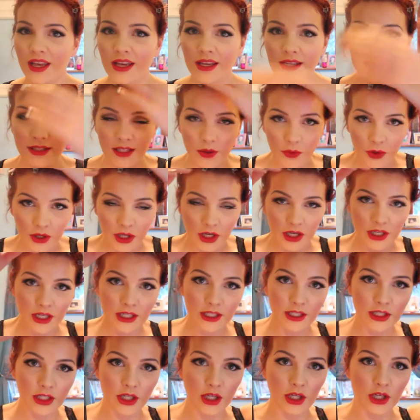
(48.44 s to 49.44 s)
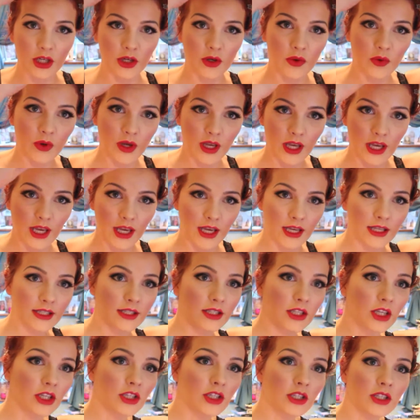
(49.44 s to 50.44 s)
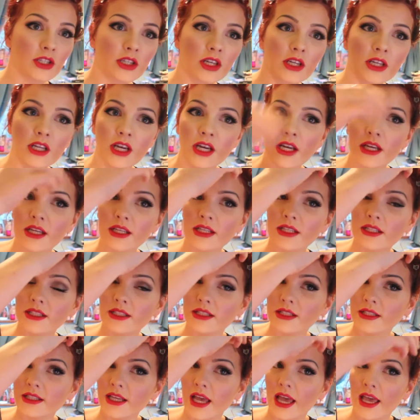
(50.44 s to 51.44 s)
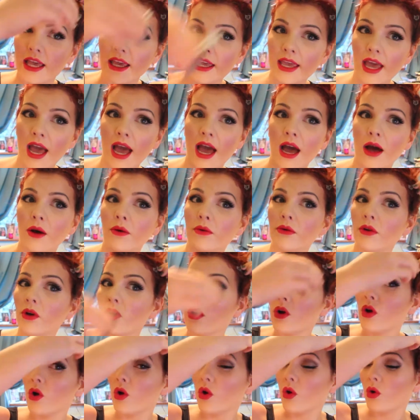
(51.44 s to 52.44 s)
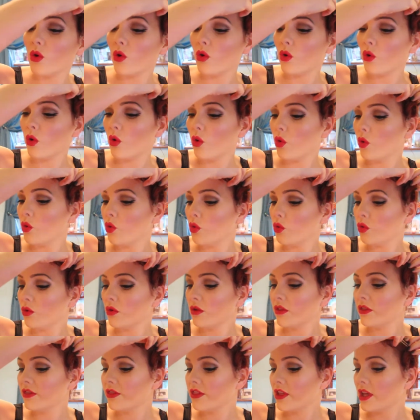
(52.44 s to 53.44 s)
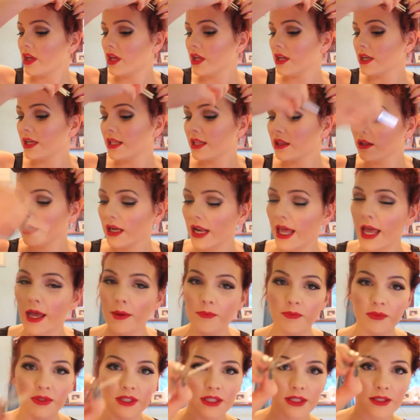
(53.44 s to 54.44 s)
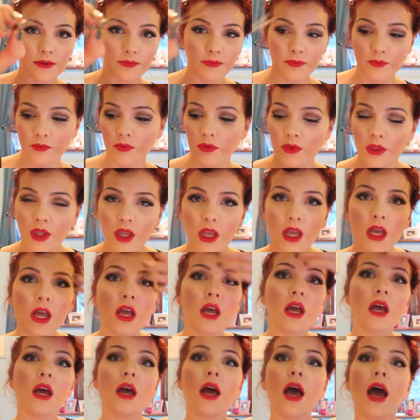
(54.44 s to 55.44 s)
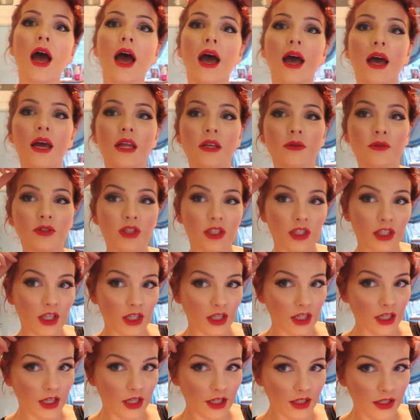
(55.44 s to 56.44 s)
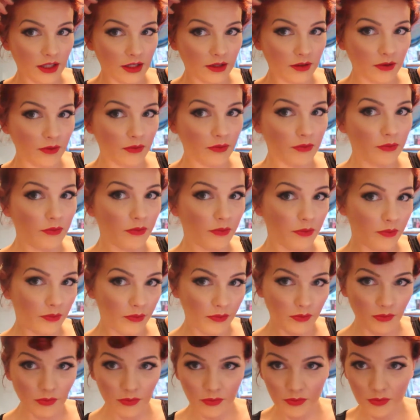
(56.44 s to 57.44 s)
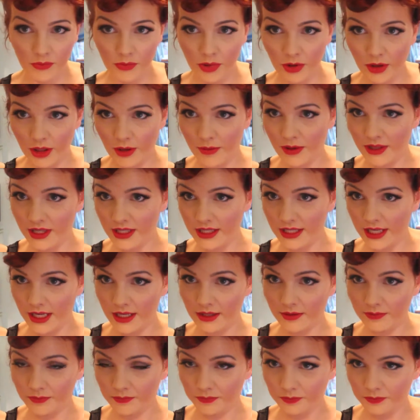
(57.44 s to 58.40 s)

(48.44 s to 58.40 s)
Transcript: So what you're going to do is you're just going to take out all the little clips and just going to put them in the tin.